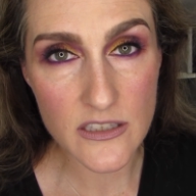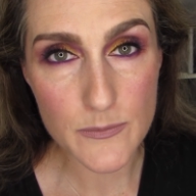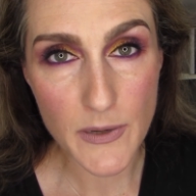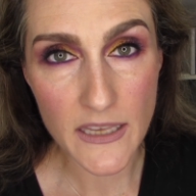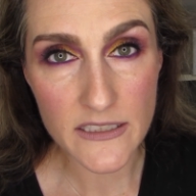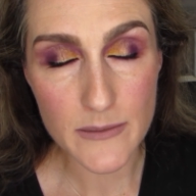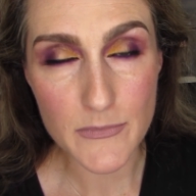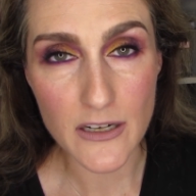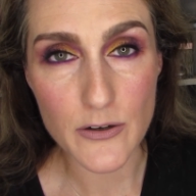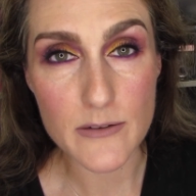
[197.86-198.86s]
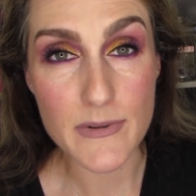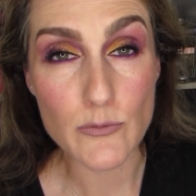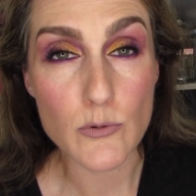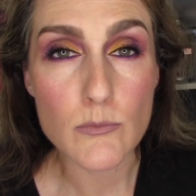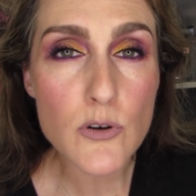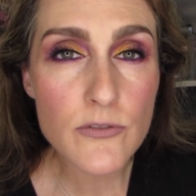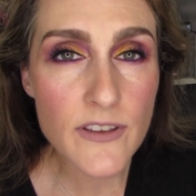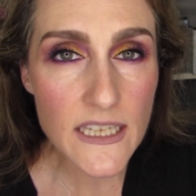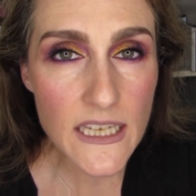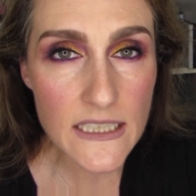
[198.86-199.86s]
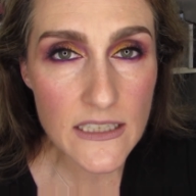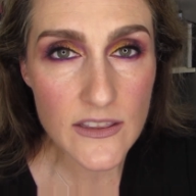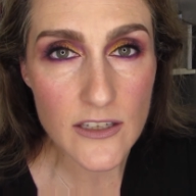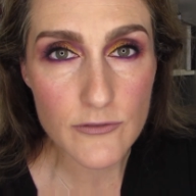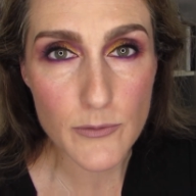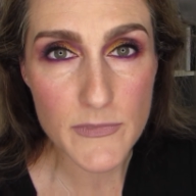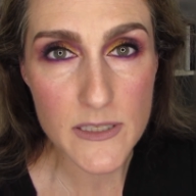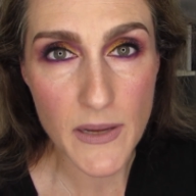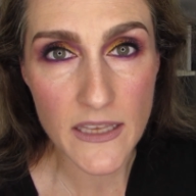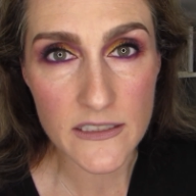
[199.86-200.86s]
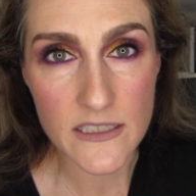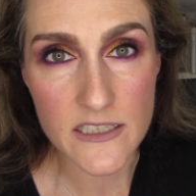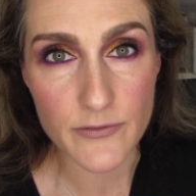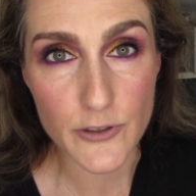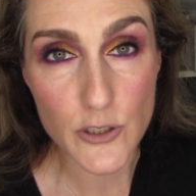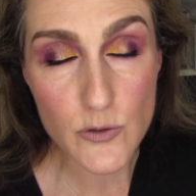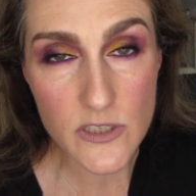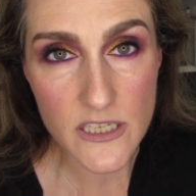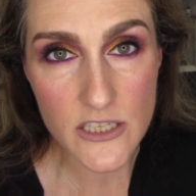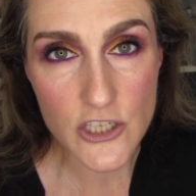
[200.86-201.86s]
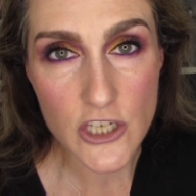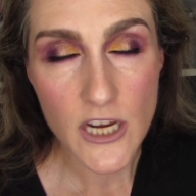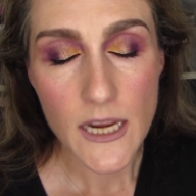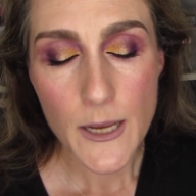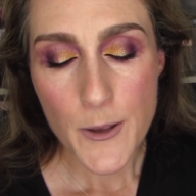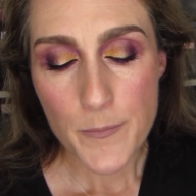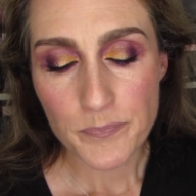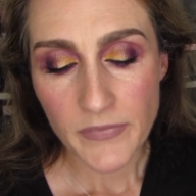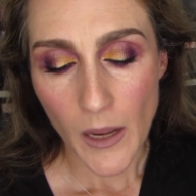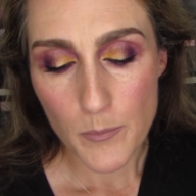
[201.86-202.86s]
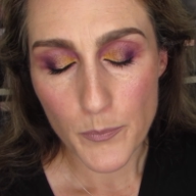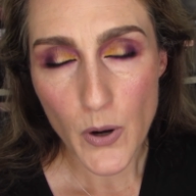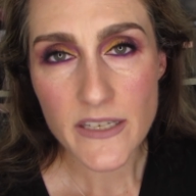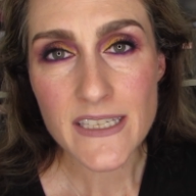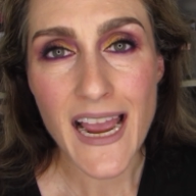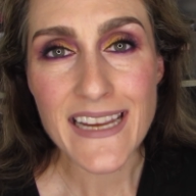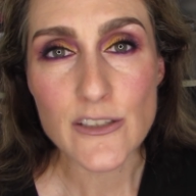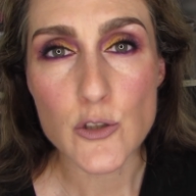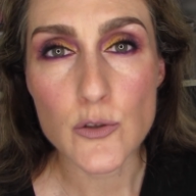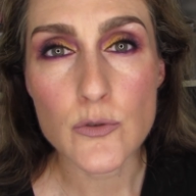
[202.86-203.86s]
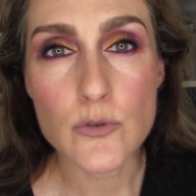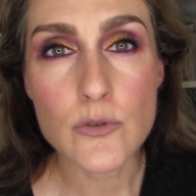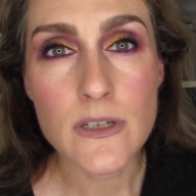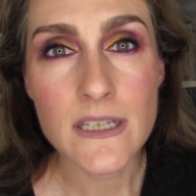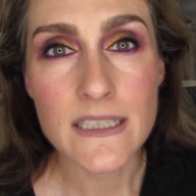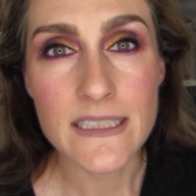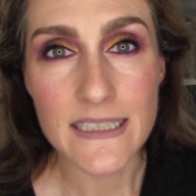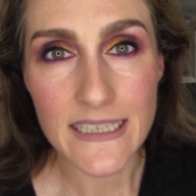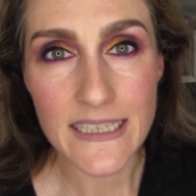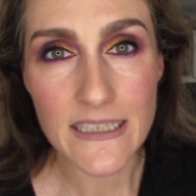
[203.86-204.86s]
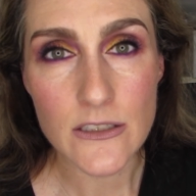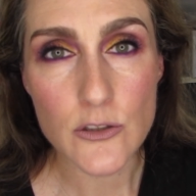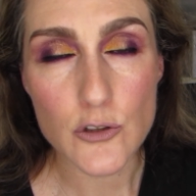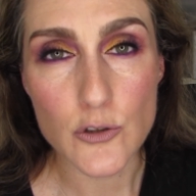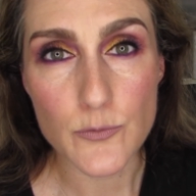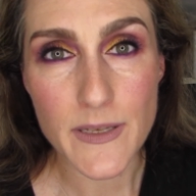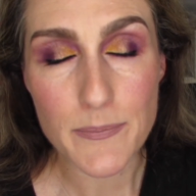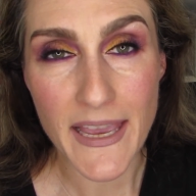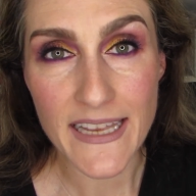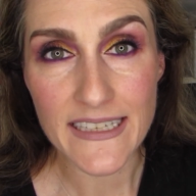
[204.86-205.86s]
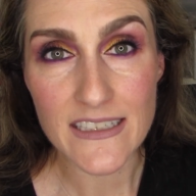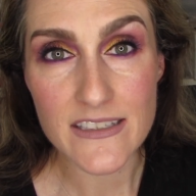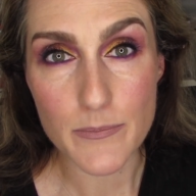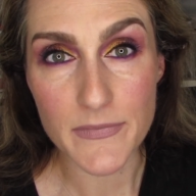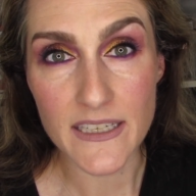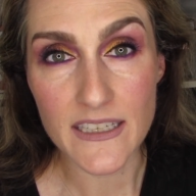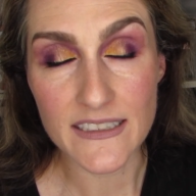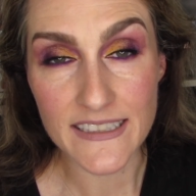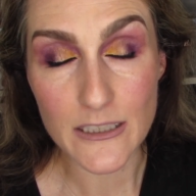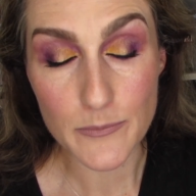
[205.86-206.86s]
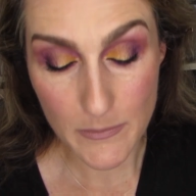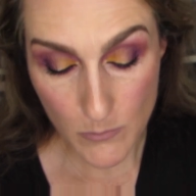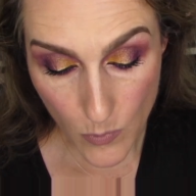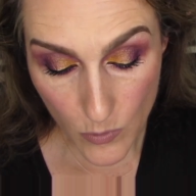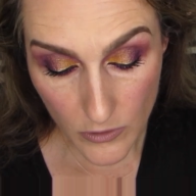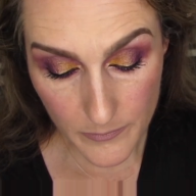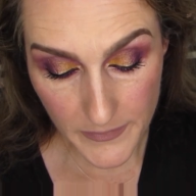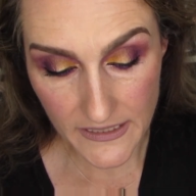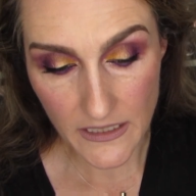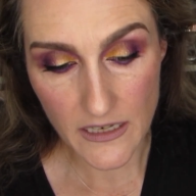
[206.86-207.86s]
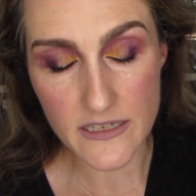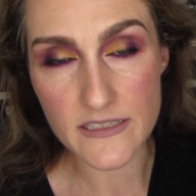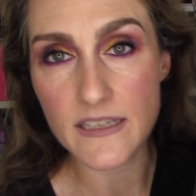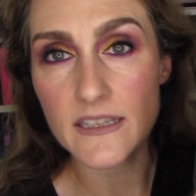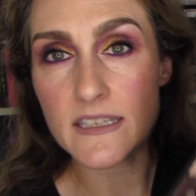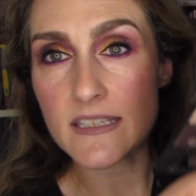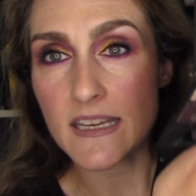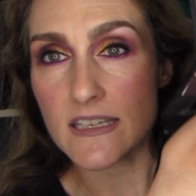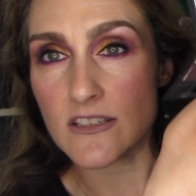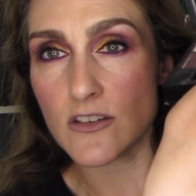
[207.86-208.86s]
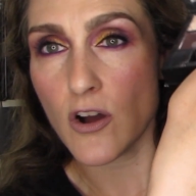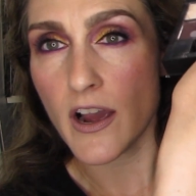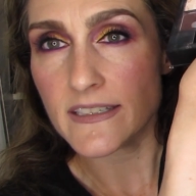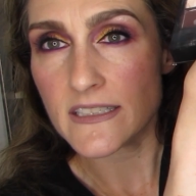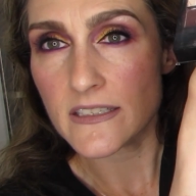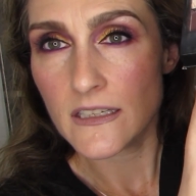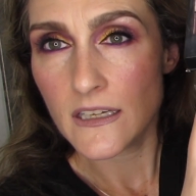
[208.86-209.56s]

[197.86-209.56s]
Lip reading: this palette. I'm not going to be removing anything from this palette except for usage. But I do need to be panning something a little bit more because this is not